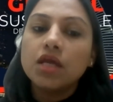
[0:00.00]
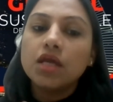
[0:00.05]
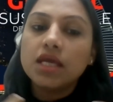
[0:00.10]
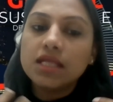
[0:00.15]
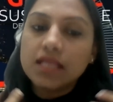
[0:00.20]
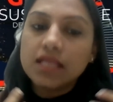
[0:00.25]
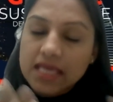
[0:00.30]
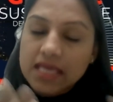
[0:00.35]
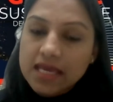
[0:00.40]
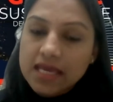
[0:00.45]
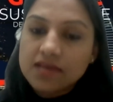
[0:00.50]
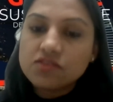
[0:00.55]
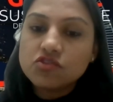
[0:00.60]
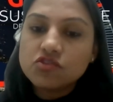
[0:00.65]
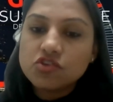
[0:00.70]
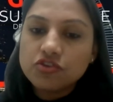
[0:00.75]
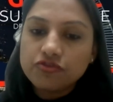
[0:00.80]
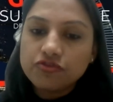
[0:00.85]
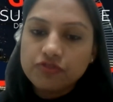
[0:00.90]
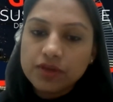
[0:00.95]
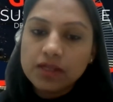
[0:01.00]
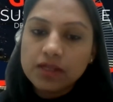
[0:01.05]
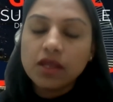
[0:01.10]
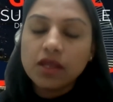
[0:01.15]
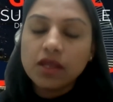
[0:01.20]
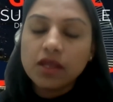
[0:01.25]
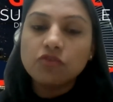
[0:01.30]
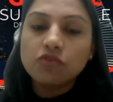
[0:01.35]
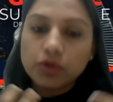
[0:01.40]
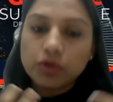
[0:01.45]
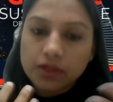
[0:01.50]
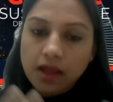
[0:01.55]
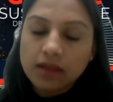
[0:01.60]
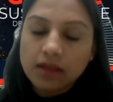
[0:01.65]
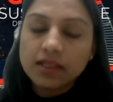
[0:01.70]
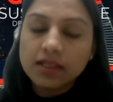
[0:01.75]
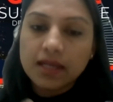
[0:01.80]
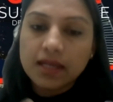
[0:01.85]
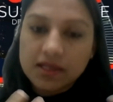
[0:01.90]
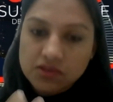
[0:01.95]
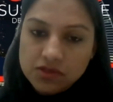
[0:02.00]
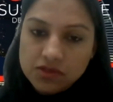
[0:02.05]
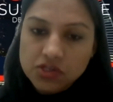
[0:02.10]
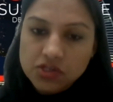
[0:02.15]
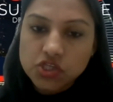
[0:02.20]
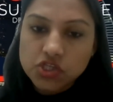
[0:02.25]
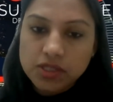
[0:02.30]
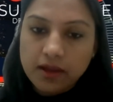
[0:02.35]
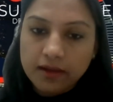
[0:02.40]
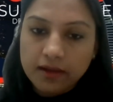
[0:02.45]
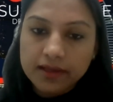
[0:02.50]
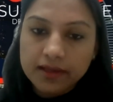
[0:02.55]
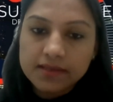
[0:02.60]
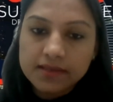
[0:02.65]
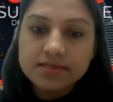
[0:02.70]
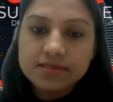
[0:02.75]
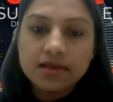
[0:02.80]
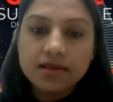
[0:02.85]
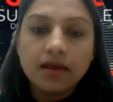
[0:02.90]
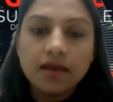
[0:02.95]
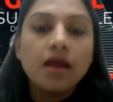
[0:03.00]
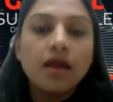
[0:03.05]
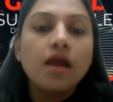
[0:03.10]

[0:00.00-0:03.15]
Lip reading: in ESG field and what are their SDG targets.